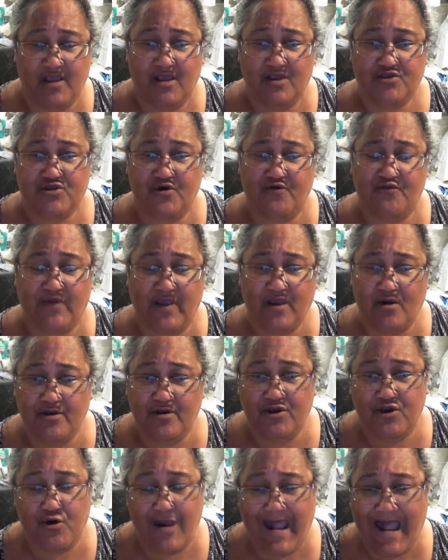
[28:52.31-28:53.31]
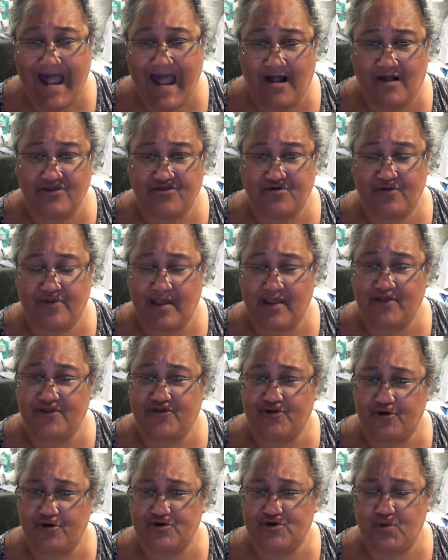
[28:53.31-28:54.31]
So if they go in your house without a
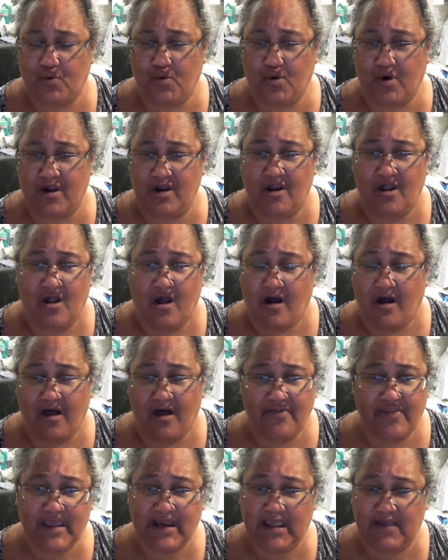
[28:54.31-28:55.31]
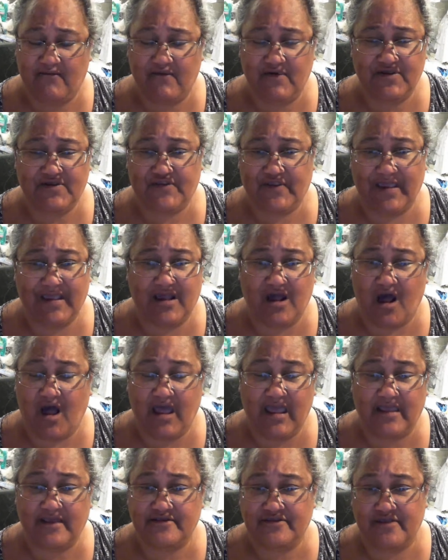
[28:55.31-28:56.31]
search warrant, all that evidence they
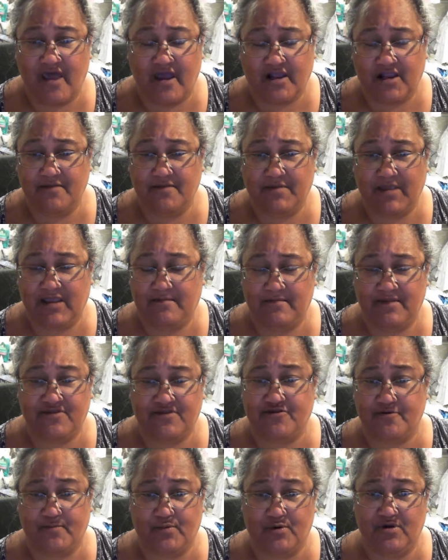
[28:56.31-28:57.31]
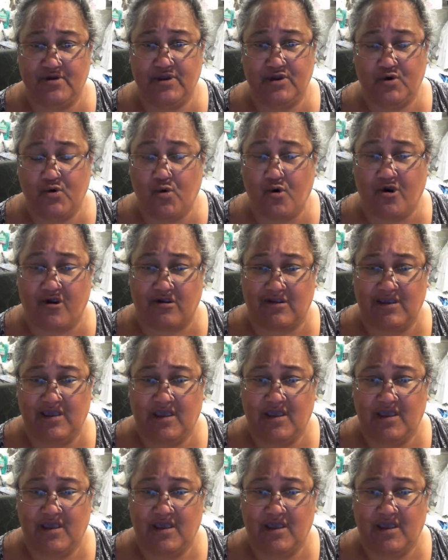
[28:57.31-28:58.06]
got is not going to be admissible in court.